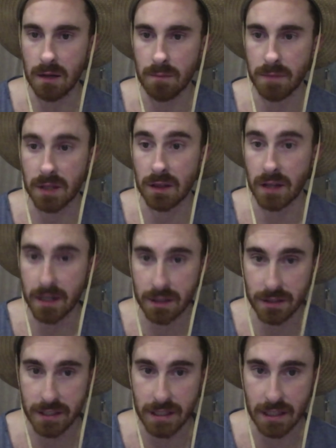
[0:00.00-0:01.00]
But
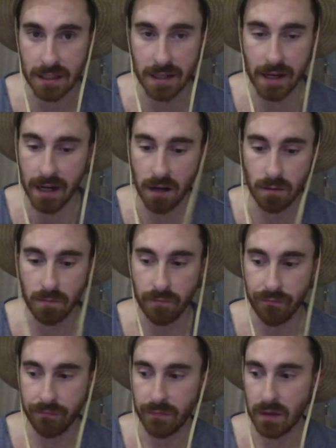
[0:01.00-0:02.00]
luckily,
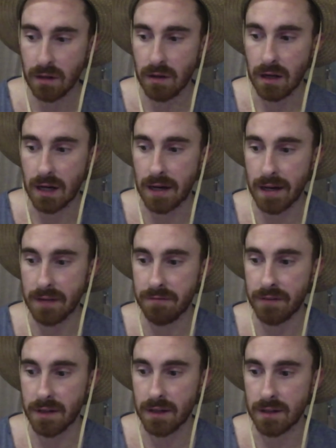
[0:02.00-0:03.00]

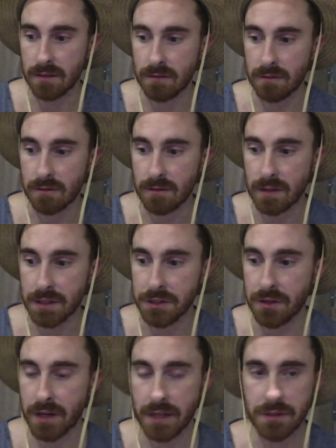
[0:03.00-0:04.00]
I've, you
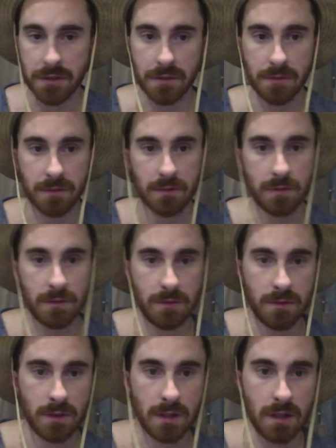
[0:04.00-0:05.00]
know, I had to
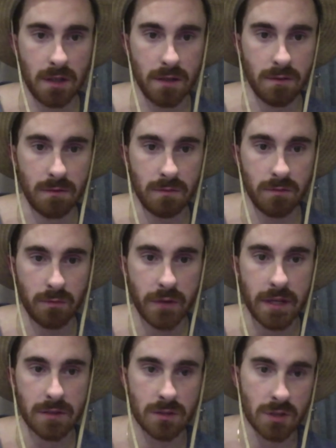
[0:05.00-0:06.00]

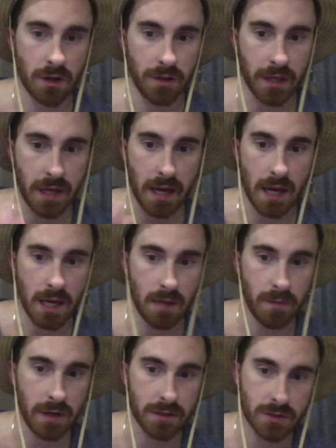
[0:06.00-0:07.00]
reinstall the
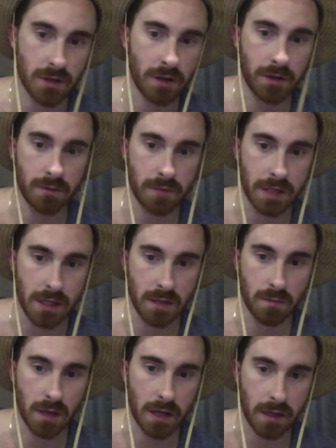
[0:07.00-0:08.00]
game, and it started
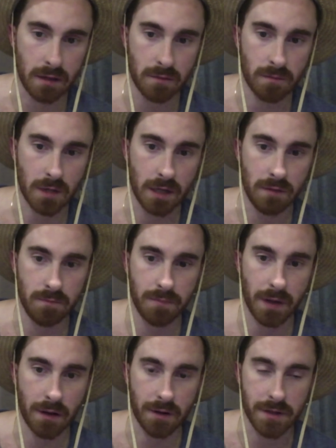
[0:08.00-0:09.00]
reading my
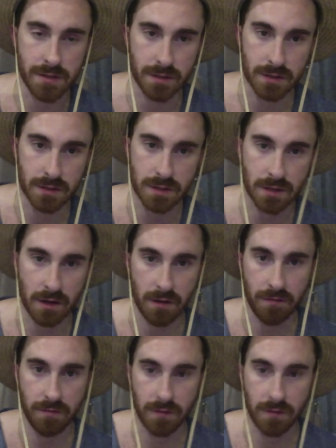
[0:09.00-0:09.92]
parries and stuff.